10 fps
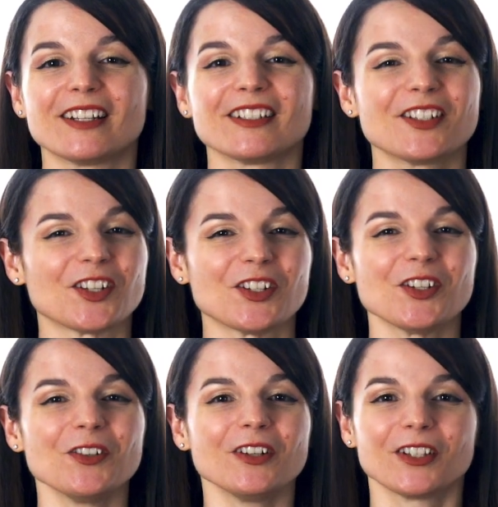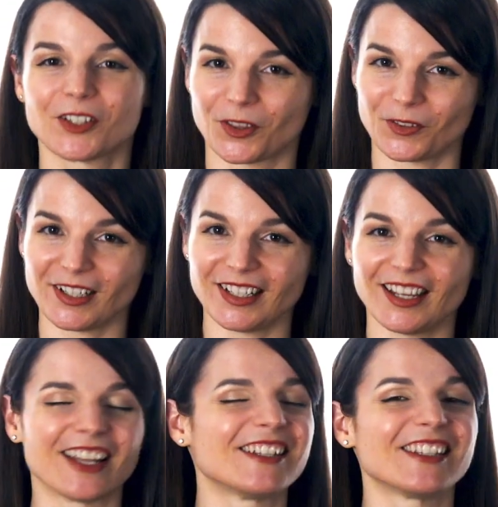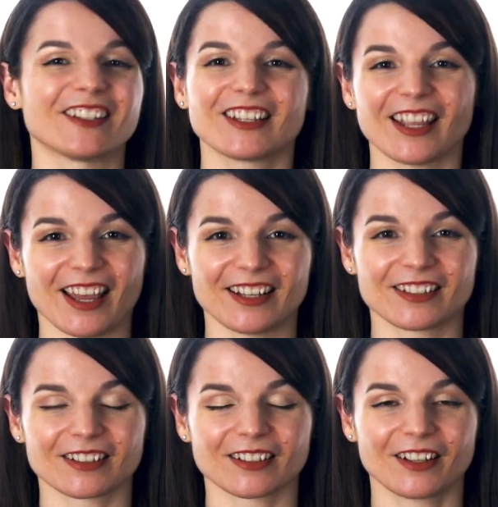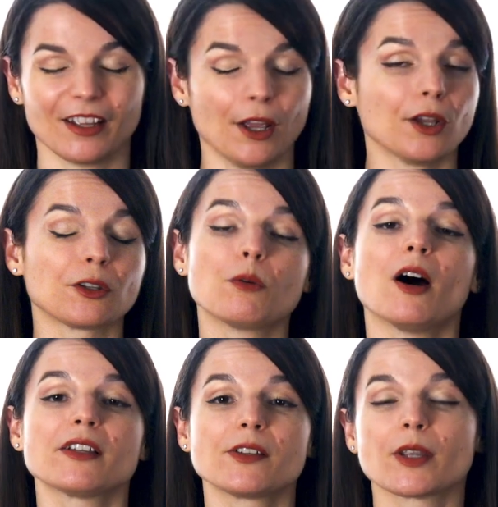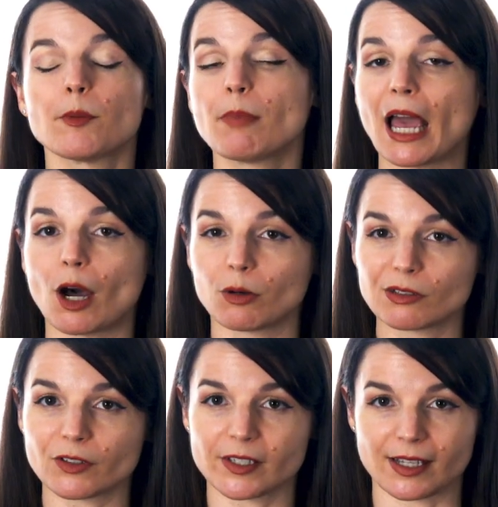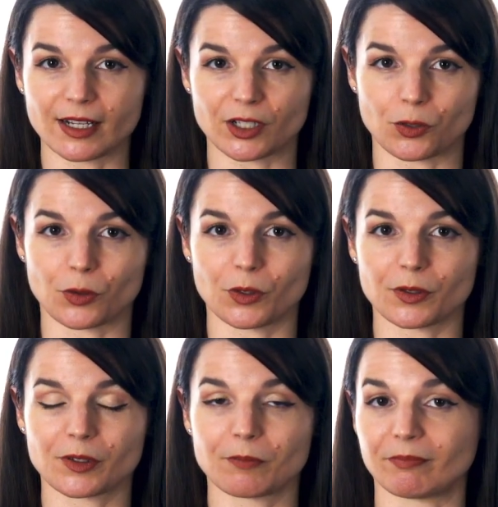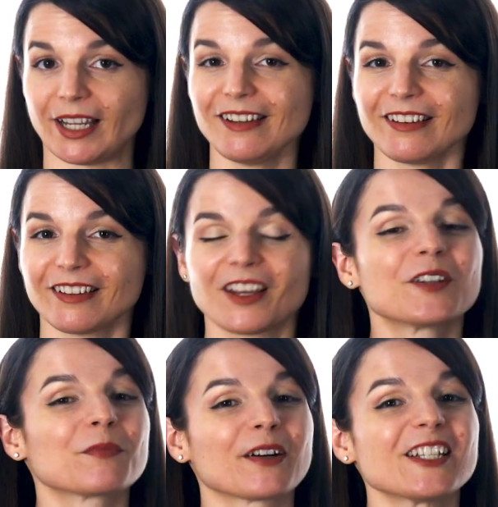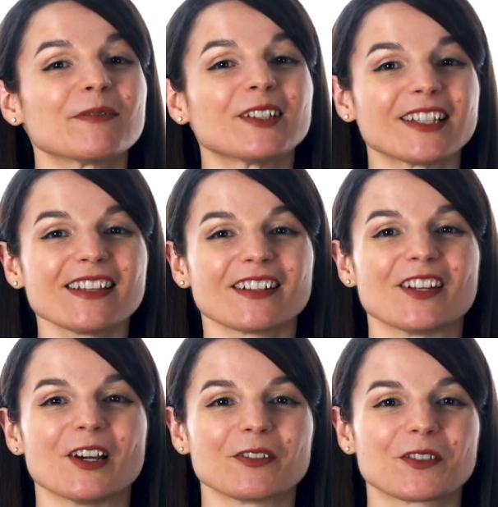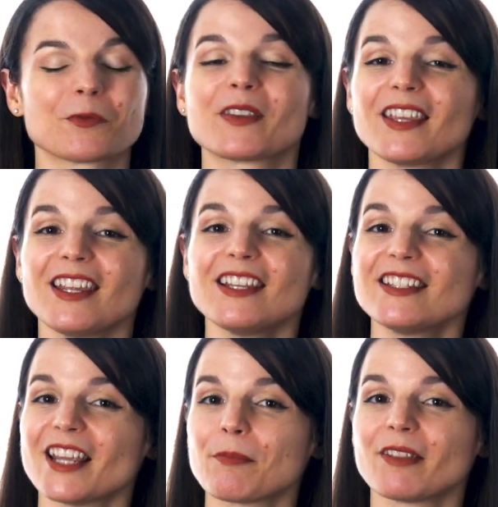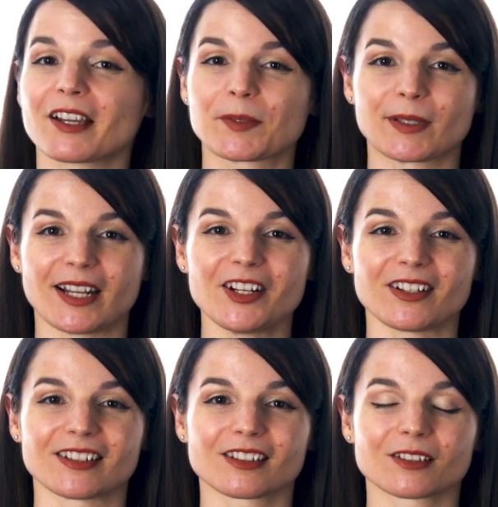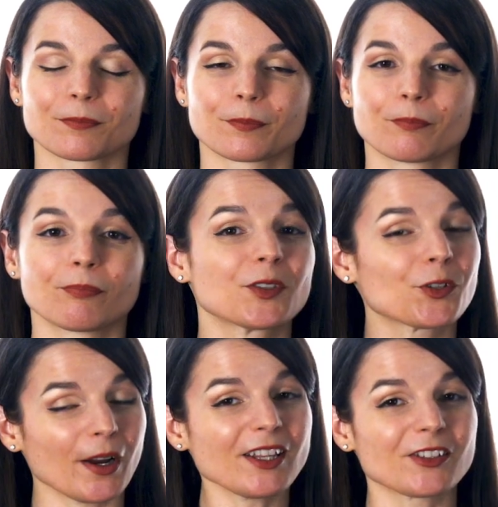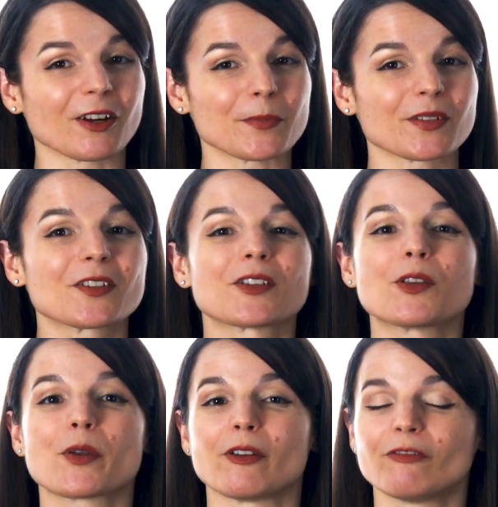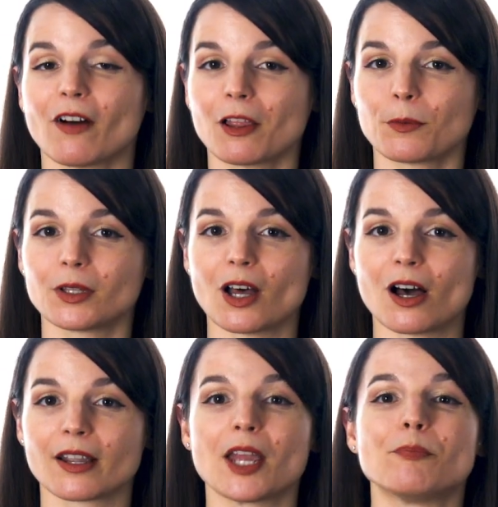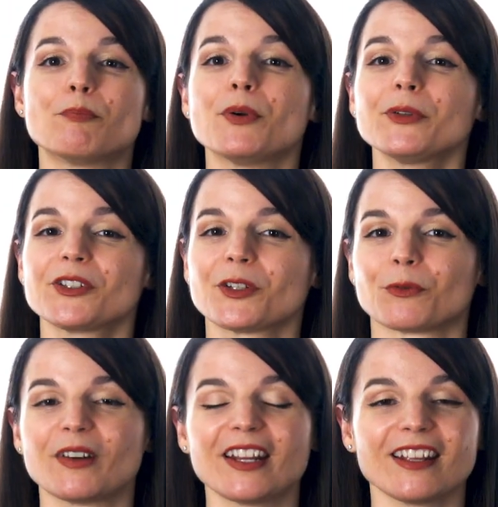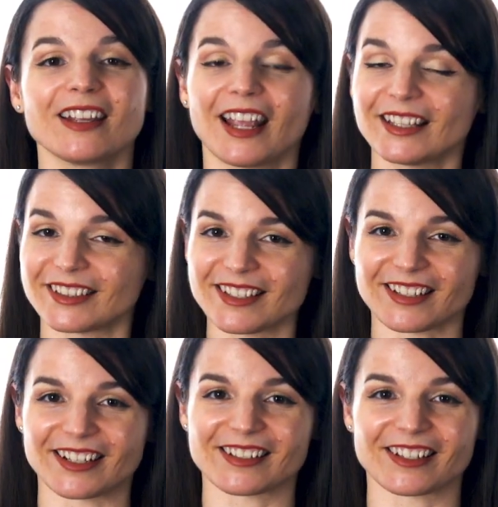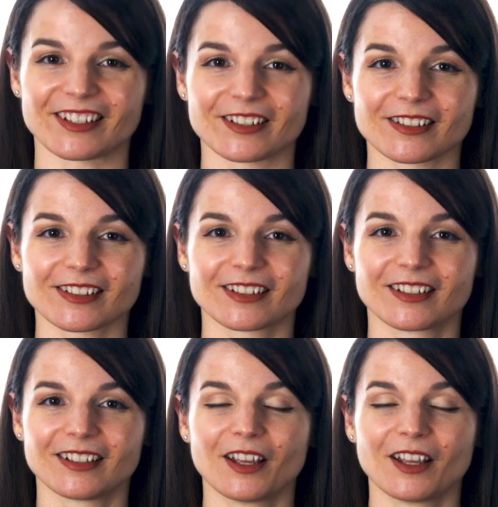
1 to 2 to 3 until the end. You also get powerful study tools like printable lesson notes with in-depth explanations, transcripts so you can follow along and boost your reading and listening skills,